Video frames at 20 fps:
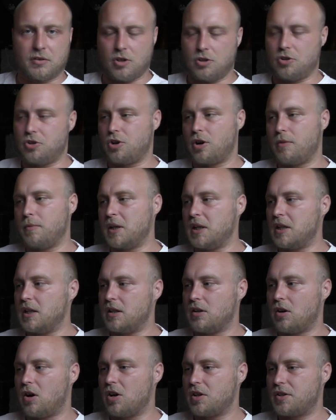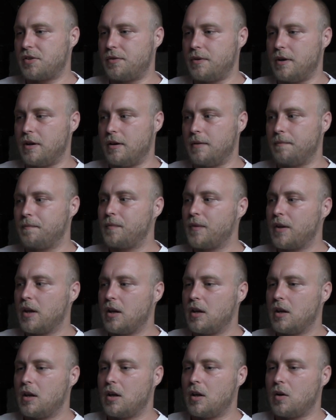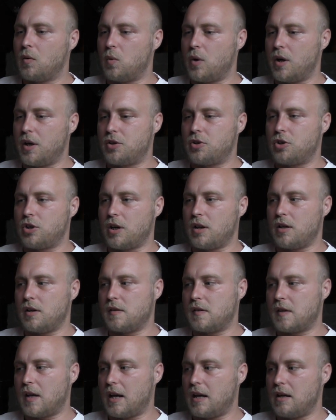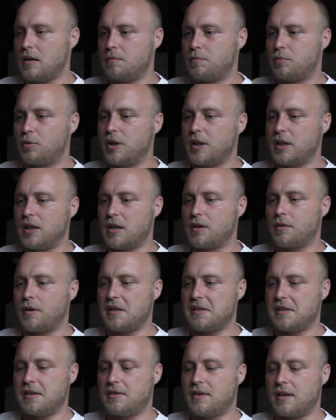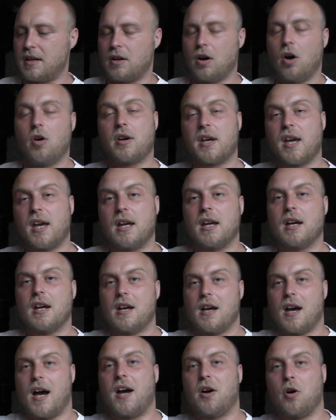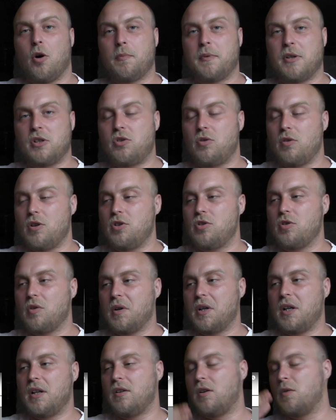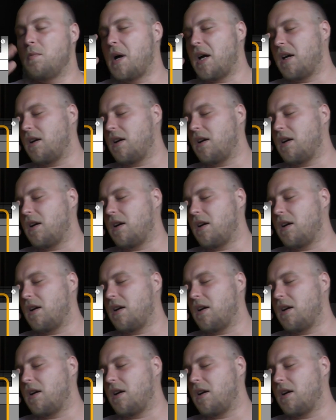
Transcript: to Germany and Austria, which is a pretty crazy thing. Okay, I hope that you enjoyed it. Oh my